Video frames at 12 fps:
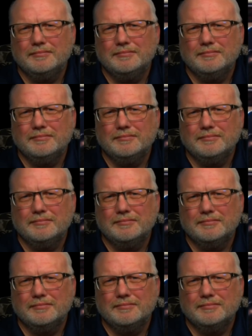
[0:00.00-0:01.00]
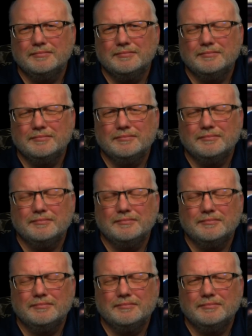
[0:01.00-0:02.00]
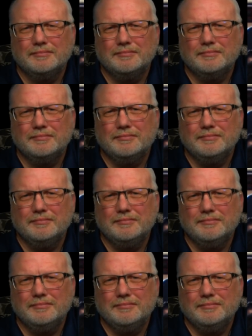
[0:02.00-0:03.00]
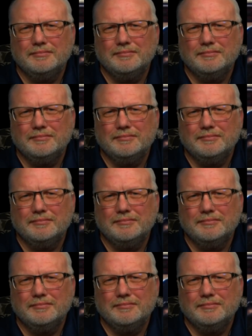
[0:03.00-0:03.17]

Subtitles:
No words are spoken by the person on screen.